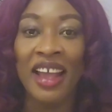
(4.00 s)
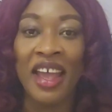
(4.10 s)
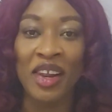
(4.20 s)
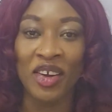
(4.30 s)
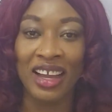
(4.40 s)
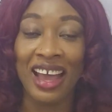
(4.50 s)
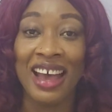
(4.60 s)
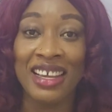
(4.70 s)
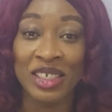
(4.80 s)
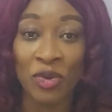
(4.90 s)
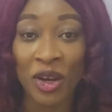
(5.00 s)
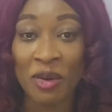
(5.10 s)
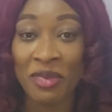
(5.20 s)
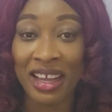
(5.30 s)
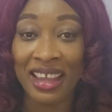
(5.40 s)
Hello guys,
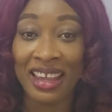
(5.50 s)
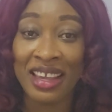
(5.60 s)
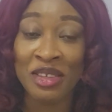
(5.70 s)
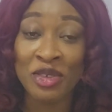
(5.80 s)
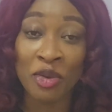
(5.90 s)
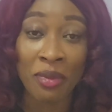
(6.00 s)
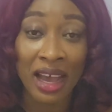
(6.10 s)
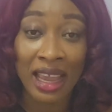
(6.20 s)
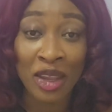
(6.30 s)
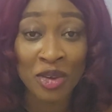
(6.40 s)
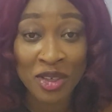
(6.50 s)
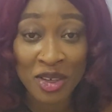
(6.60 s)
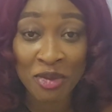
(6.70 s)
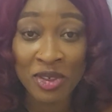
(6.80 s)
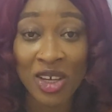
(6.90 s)
welcome back again to my
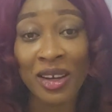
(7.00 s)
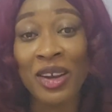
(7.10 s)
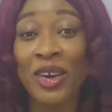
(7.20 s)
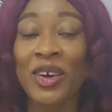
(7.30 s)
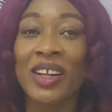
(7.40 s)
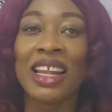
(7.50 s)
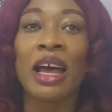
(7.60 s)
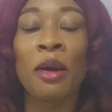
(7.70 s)
YouTube channel.